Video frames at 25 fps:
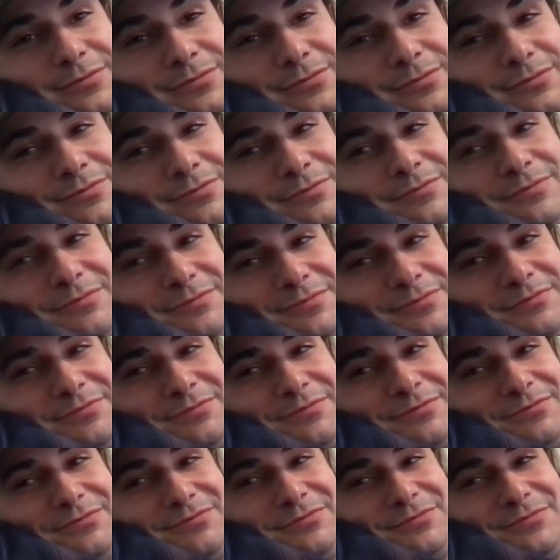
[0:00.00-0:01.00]
That's what you have
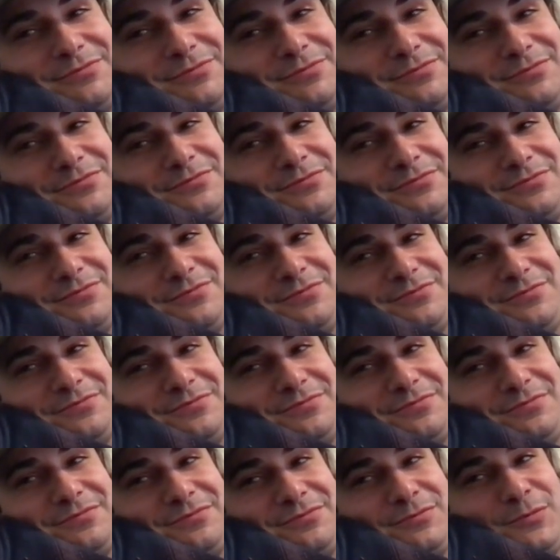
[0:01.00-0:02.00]
to say.
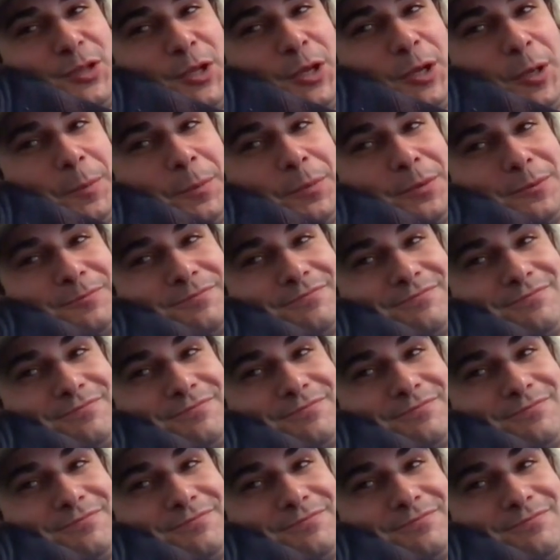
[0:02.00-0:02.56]
Yep.